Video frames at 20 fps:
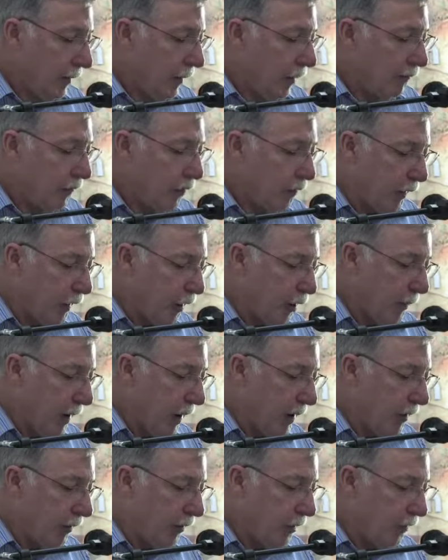If you think
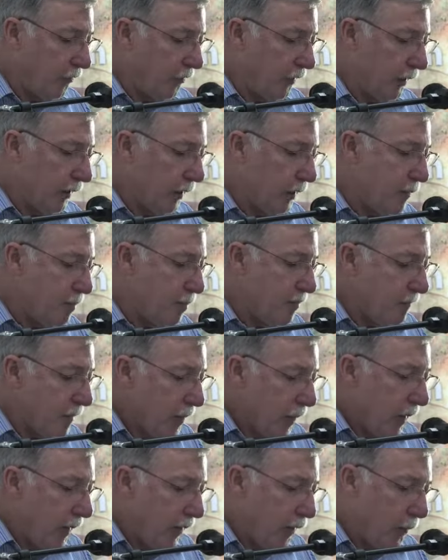about it logically,
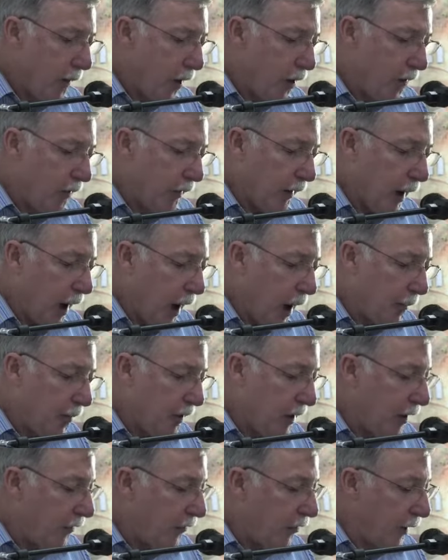the bulk of the
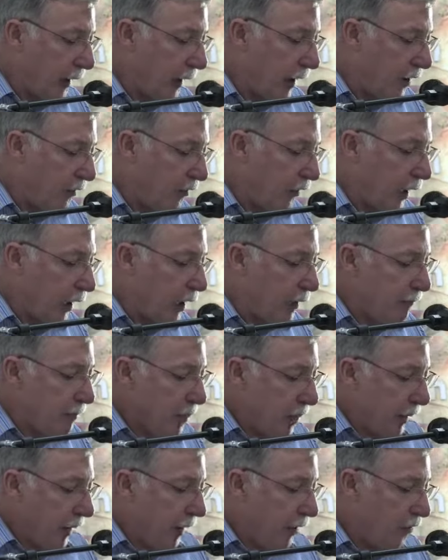carbon enters the landscape
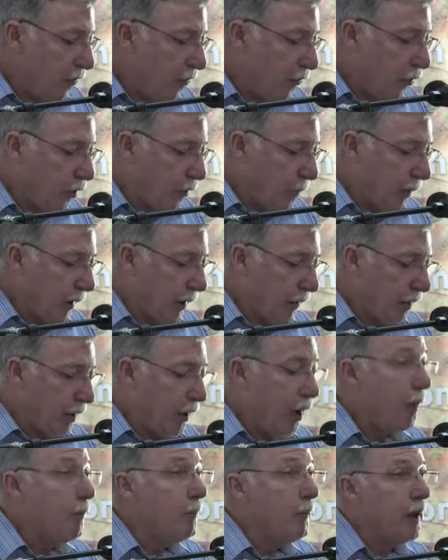in the short
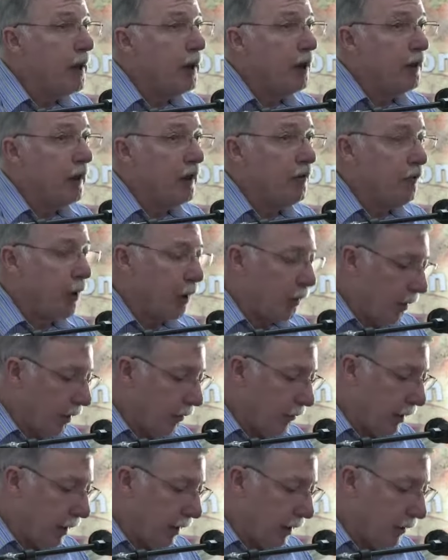period immediately
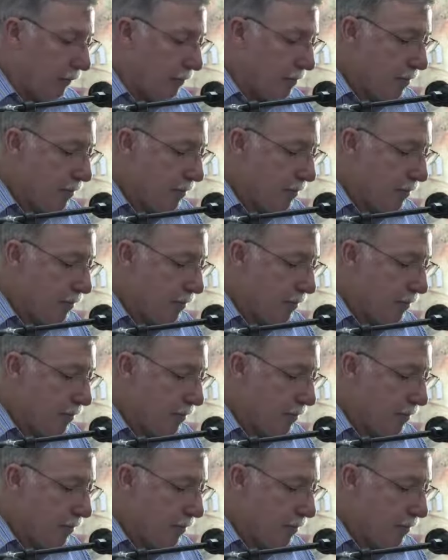following rain.